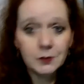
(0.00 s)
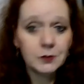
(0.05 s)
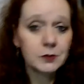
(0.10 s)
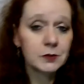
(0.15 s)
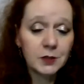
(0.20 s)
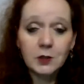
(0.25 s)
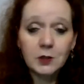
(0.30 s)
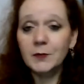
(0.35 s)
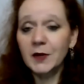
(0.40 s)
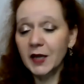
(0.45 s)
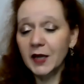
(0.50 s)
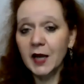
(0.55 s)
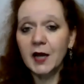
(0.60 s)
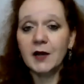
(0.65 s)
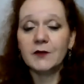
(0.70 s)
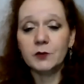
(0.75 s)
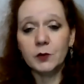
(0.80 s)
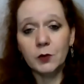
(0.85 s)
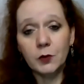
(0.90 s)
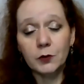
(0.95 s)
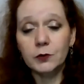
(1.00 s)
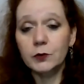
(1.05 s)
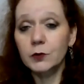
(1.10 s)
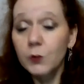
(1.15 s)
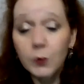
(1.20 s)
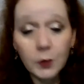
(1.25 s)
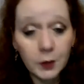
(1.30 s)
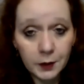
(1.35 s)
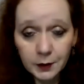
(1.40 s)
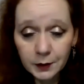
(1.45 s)
You still may have to go
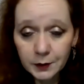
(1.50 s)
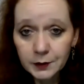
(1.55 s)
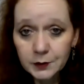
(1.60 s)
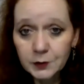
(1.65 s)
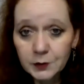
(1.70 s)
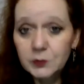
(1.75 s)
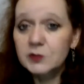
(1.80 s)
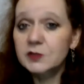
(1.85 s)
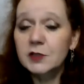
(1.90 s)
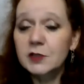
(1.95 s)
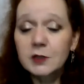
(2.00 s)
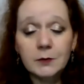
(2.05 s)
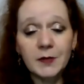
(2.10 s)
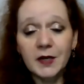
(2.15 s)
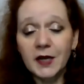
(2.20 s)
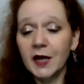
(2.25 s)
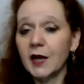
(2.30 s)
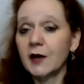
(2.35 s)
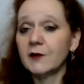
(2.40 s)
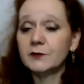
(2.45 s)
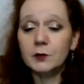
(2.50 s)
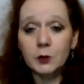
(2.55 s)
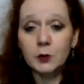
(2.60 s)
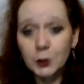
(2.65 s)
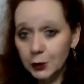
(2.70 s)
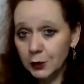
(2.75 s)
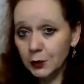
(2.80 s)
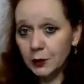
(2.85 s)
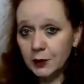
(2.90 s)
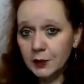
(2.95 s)
to work. You still may have to
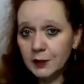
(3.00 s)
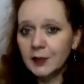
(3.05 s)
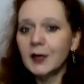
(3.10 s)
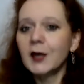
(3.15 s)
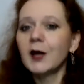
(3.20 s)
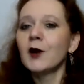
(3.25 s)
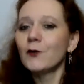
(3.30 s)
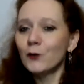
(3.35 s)
cook.